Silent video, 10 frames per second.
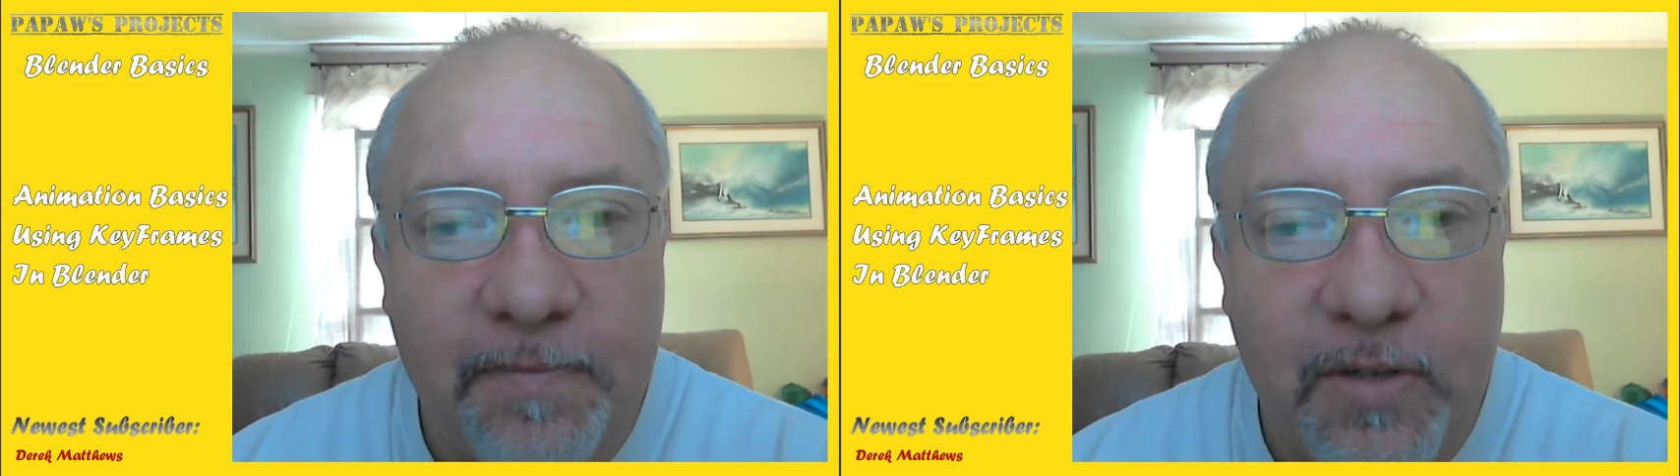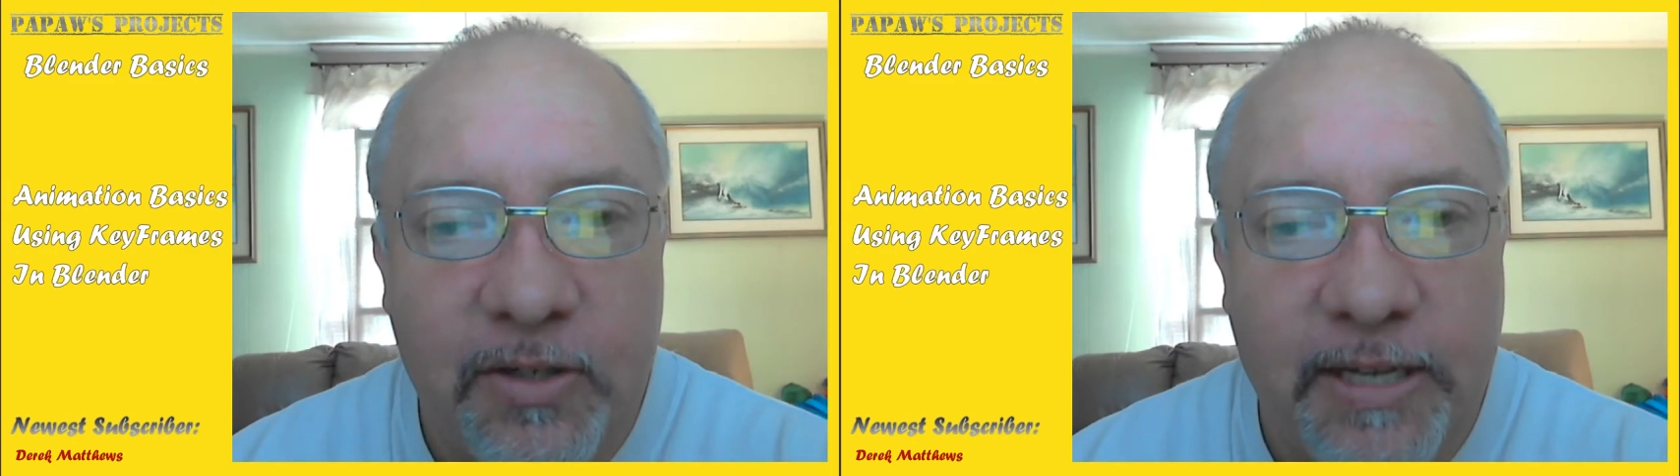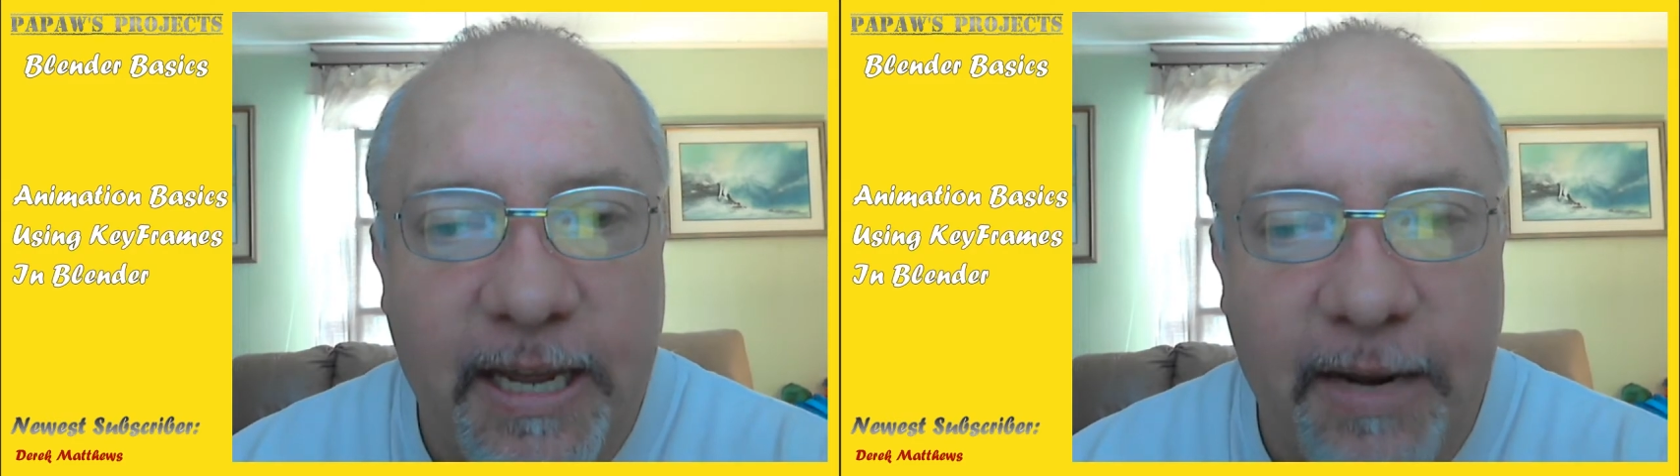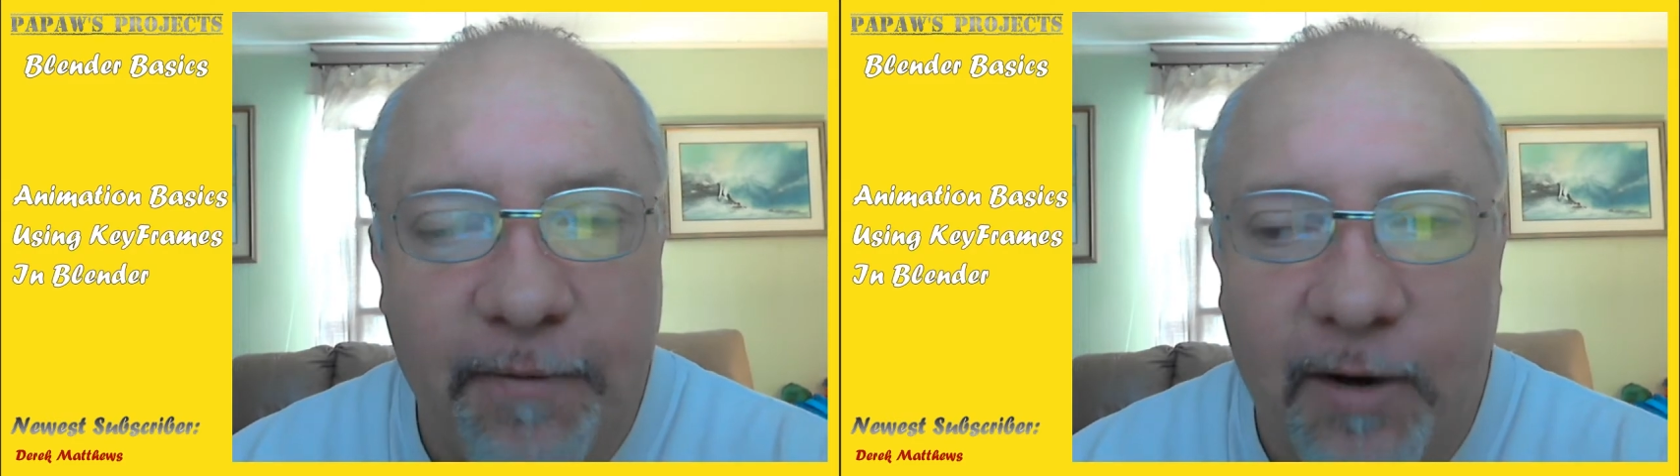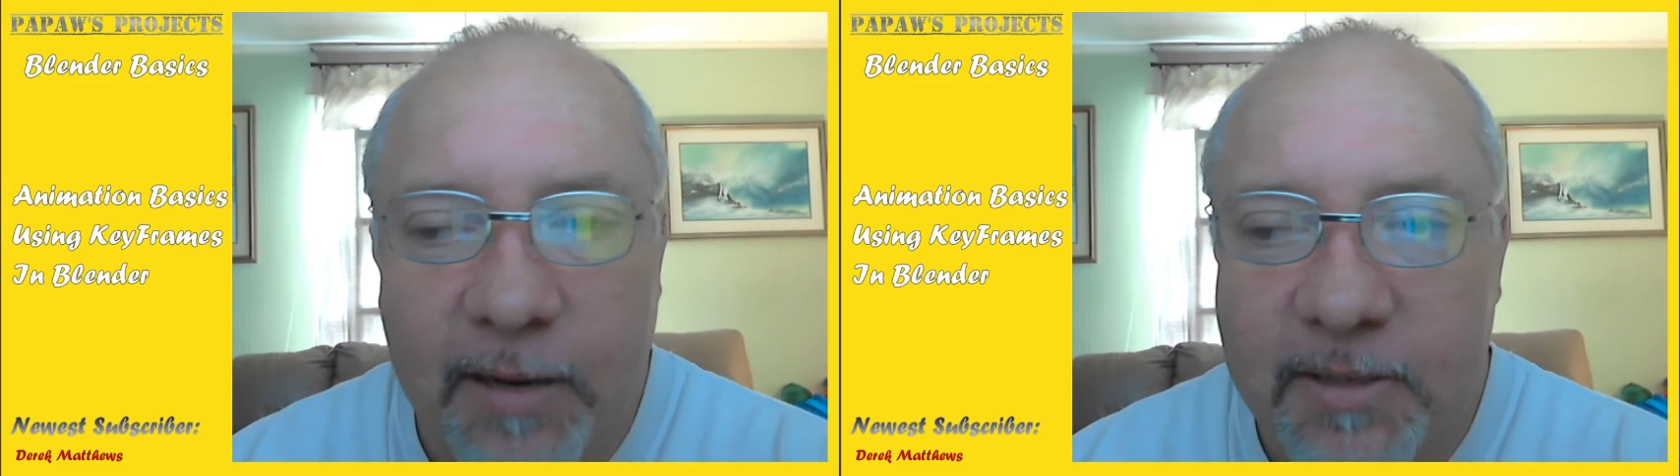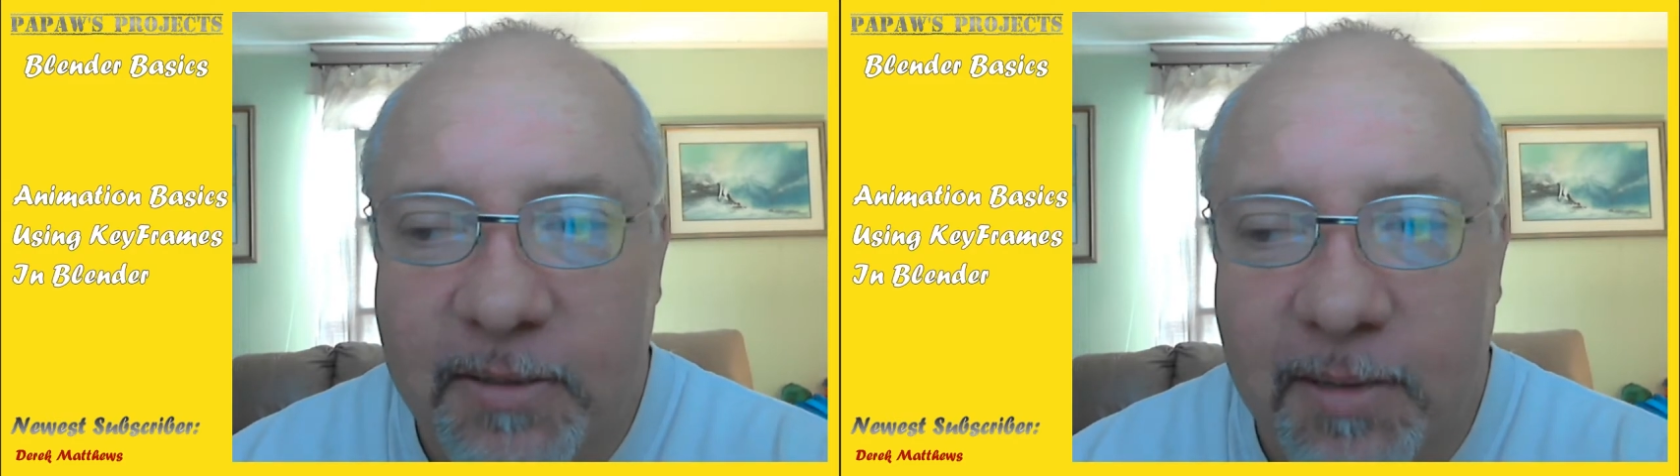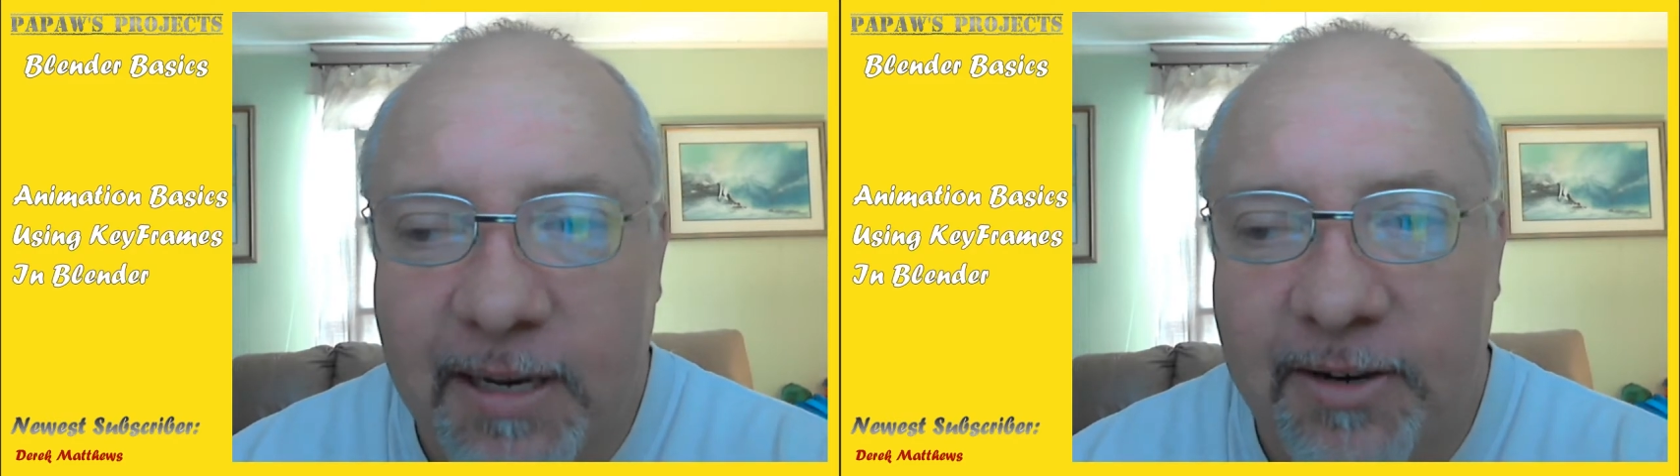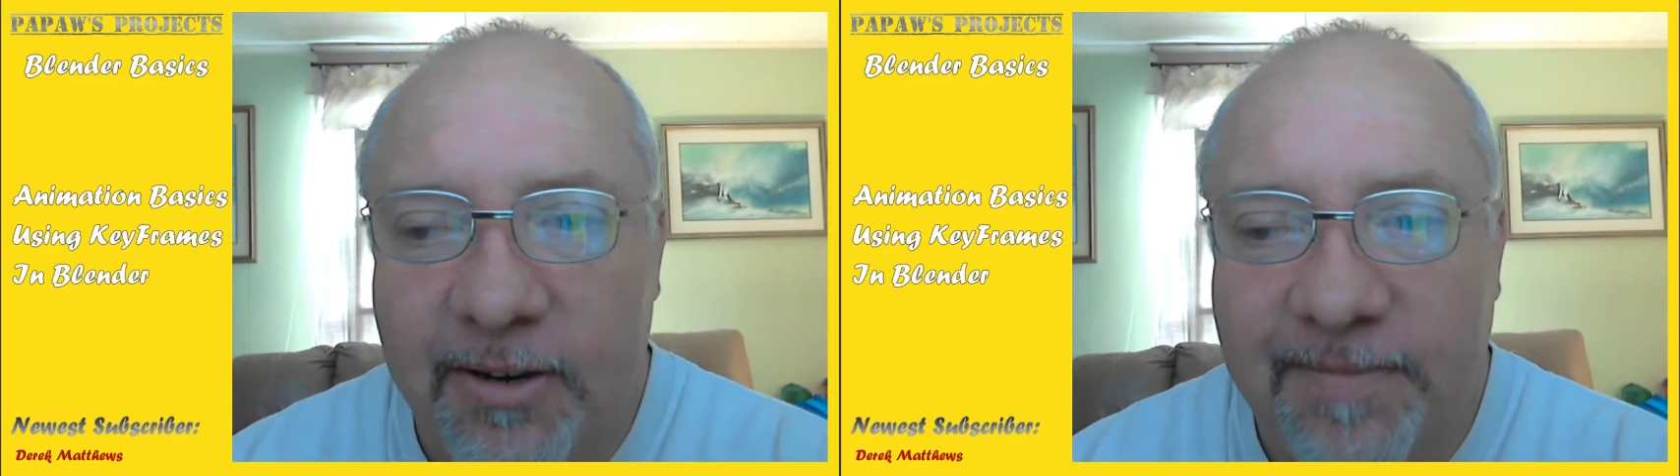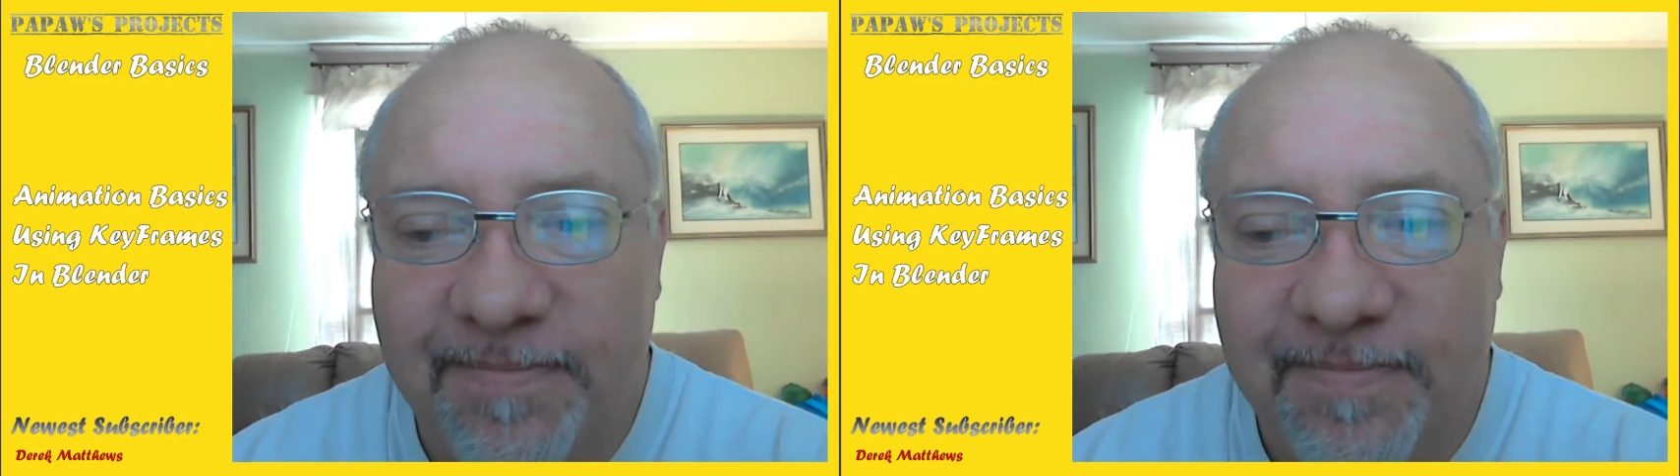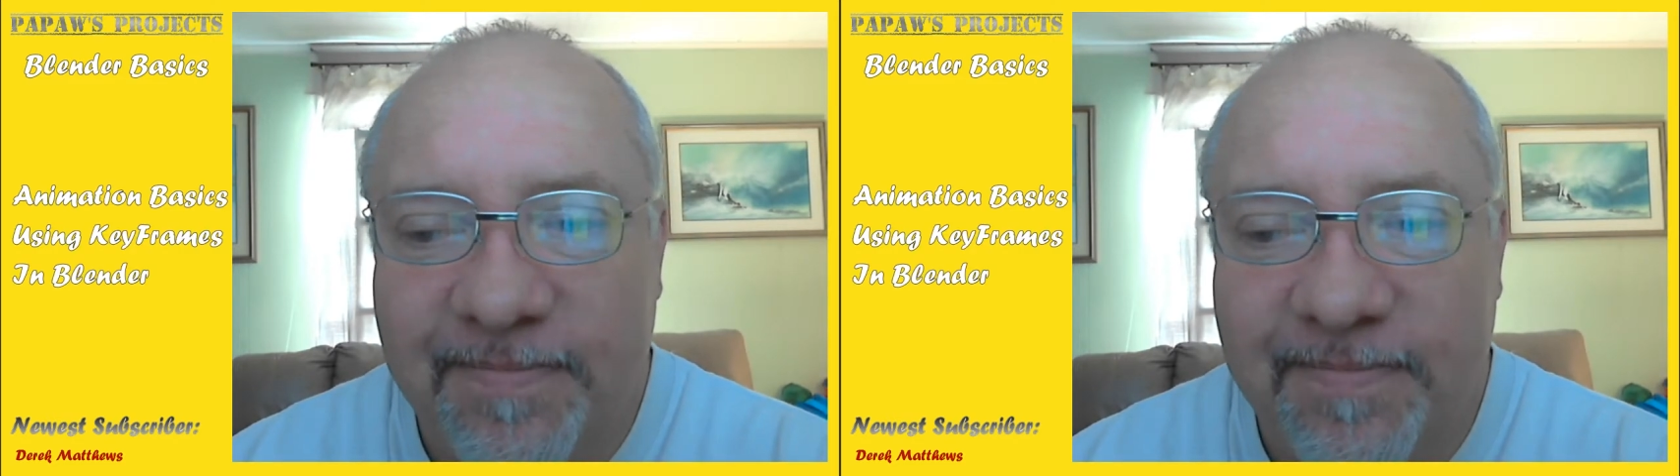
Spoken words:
using keyframes in Blender.